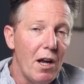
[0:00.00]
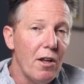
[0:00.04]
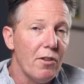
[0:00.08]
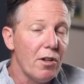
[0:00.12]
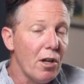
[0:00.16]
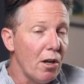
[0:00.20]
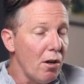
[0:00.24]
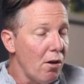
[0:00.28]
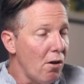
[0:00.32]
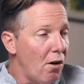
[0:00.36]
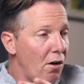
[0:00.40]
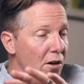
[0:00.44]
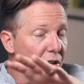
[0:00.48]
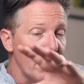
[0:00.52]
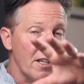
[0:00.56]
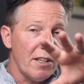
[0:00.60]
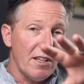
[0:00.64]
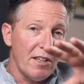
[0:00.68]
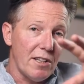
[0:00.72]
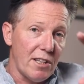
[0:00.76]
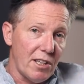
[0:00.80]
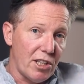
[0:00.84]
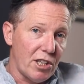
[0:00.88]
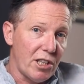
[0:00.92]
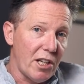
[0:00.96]
The longer
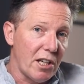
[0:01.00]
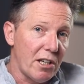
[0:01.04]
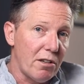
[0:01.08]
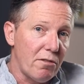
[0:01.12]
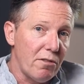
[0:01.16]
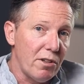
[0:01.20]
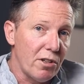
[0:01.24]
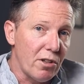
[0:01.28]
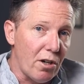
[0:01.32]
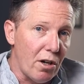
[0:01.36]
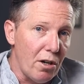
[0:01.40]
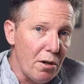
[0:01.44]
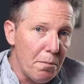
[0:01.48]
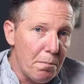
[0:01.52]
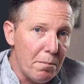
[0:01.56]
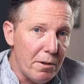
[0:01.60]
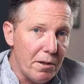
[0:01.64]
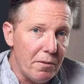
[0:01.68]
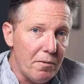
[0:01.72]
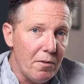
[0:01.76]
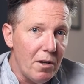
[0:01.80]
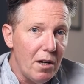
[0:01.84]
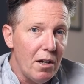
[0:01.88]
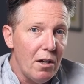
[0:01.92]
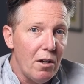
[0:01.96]
that the shutter is
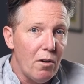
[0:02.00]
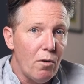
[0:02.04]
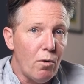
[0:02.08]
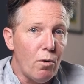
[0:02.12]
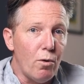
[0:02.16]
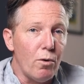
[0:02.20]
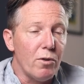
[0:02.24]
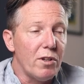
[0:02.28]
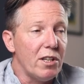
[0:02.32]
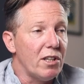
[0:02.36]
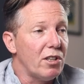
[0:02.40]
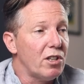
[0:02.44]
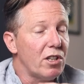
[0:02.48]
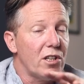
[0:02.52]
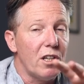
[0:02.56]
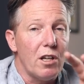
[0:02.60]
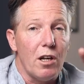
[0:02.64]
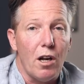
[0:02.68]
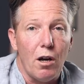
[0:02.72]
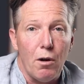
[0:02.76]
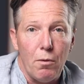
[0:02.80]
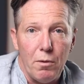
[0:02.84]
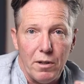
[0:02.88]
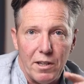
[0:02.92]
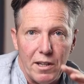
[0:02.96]
open or the
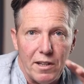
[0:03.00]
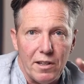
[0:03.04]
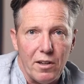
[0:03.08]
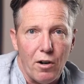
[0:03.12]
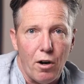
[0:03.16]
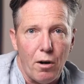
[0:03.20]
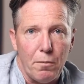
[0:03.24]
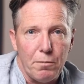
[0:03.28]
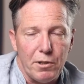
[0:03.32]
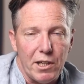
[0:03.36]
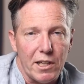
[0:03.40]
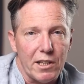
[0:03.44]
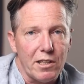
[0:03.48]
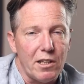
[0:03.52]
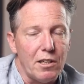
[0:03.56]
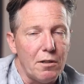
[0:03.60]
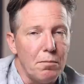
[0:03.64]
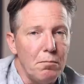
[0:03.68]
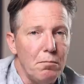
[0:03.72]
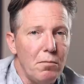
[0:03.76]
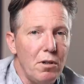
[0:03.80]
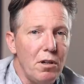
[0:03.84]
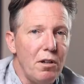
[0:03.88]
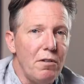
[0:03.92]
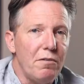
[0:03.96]
slower that the object is
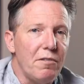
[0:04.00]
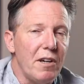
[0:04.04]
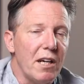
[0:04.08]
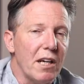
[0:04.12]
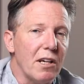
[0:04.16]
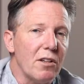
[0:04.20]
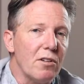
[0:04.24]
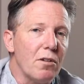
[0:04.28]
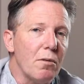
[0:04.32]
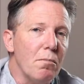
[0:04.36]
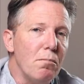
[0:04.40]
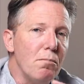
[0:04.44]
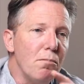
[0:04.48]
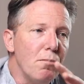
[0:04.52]
moving, the